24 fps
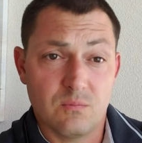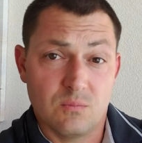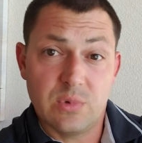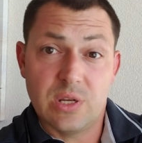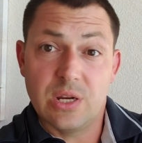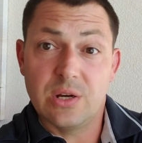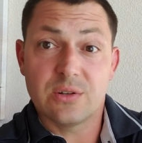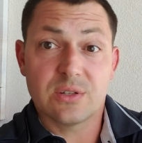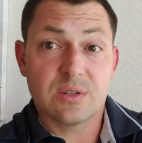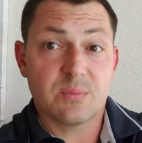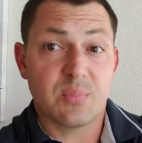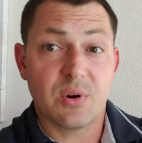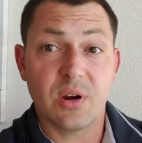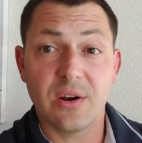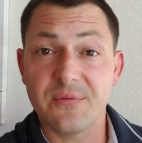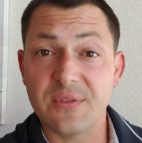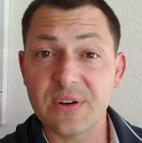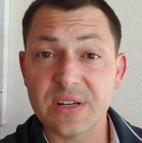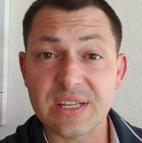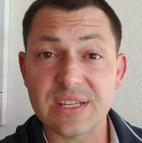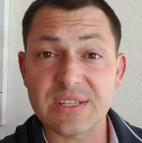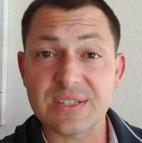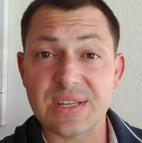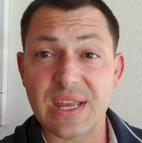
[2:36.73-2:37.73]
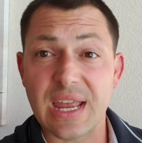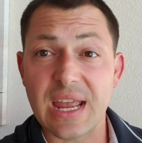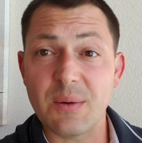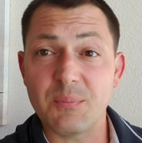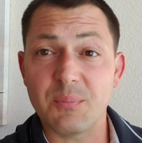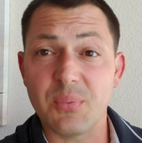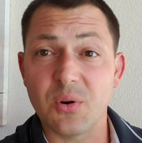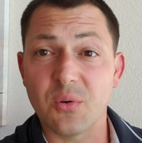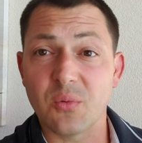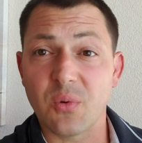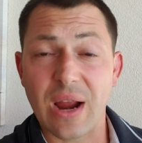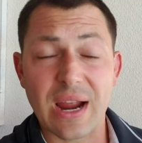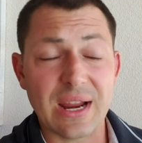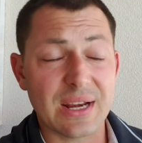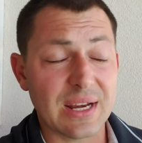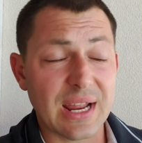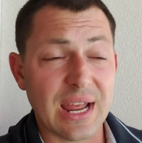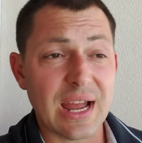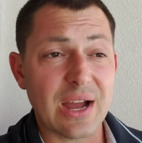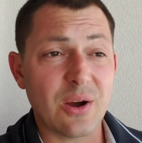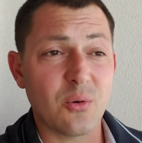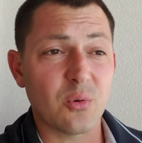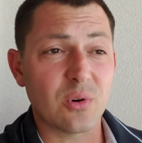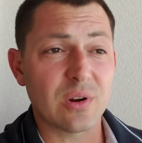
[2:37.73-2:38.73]
Here's a perfect example. Right
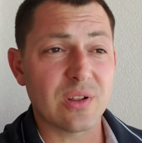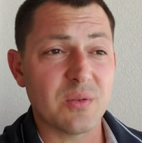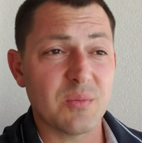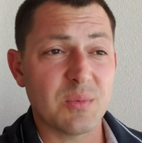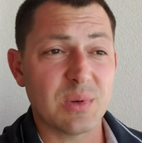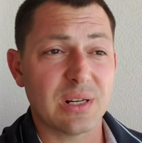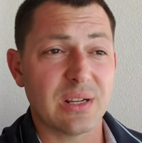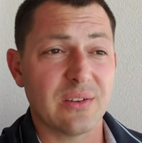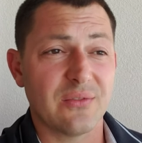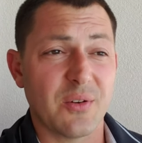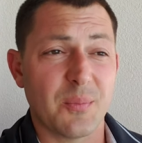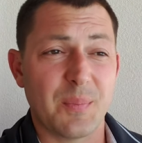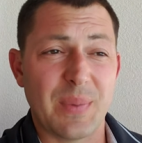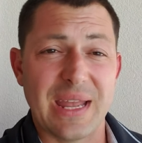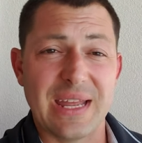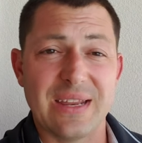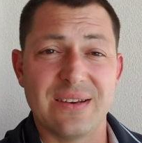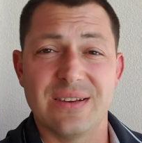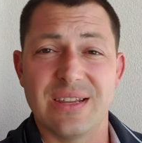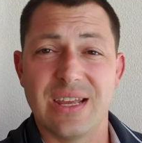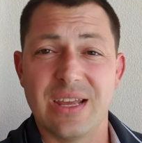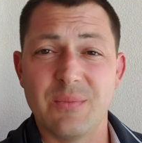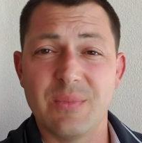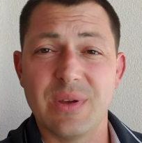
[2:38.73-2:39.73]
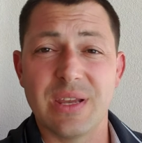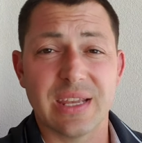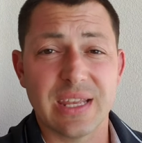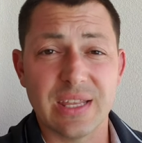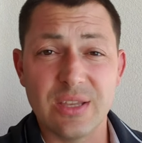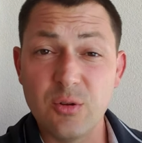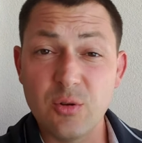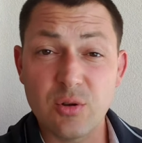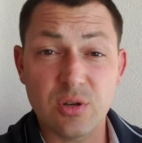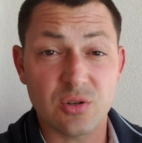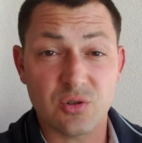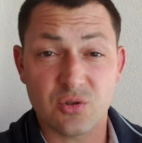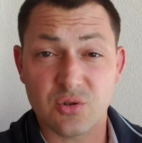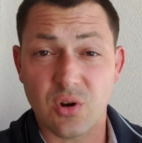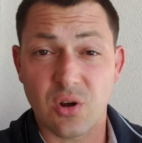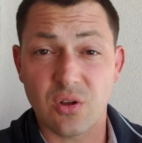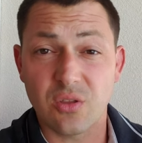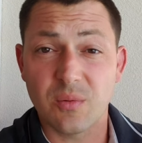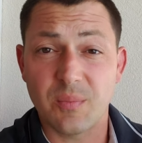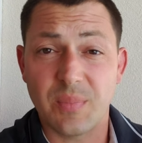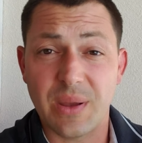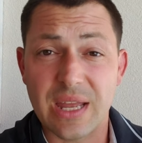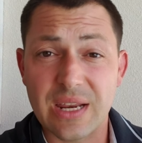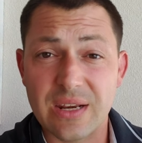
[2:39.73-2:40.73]
now, we're in the middle of a pandemic. Can you control
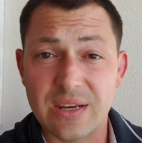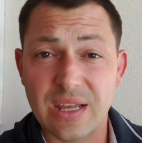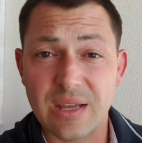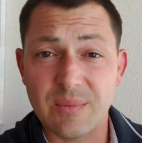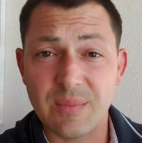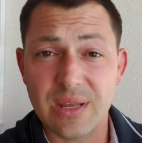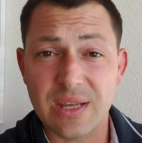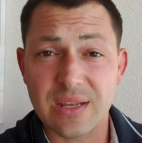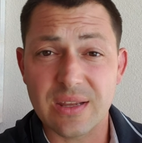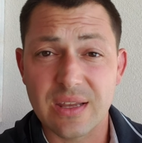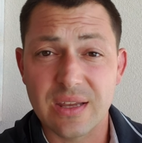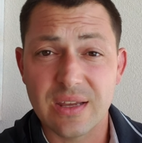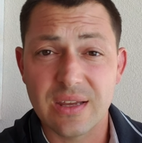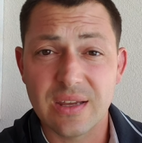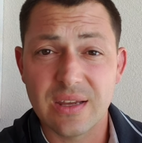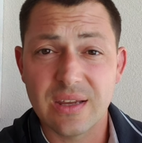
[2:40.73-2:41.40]
the pandemic?